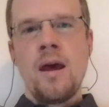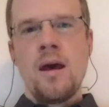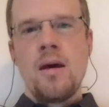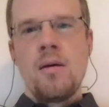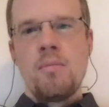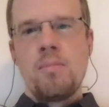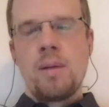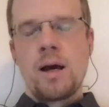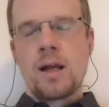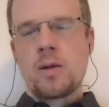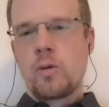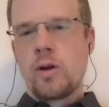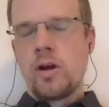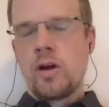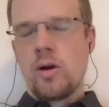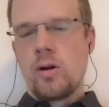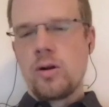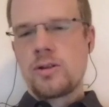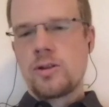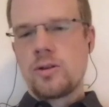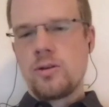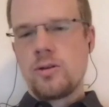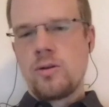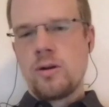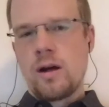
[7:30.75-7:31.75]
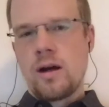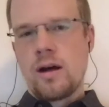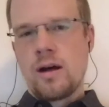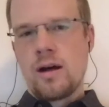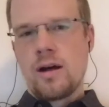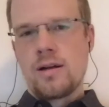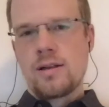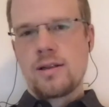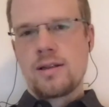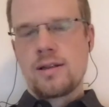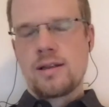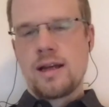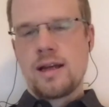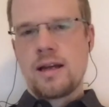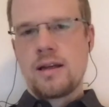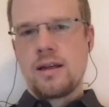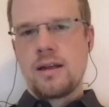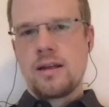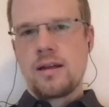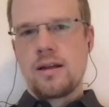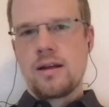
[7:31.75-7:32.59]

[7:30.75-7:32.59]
But we're also studying